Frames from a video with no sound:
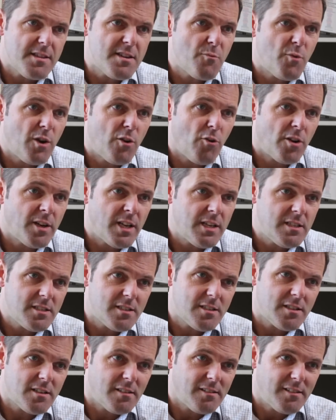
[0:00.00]
I think we're
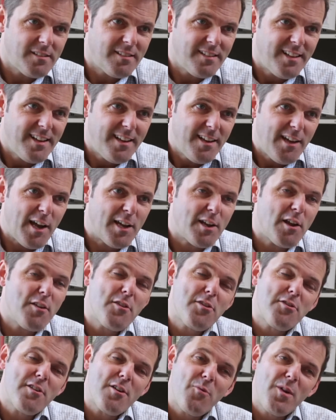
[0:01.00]
honest. I don't
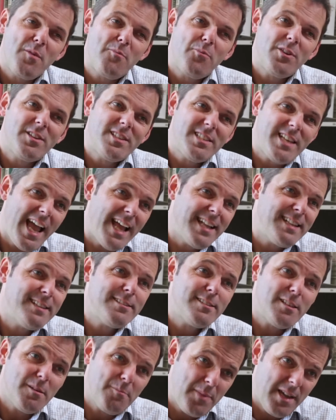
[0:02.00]
think we
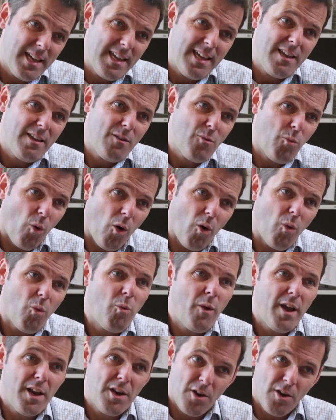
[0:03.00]
pretend to be what we're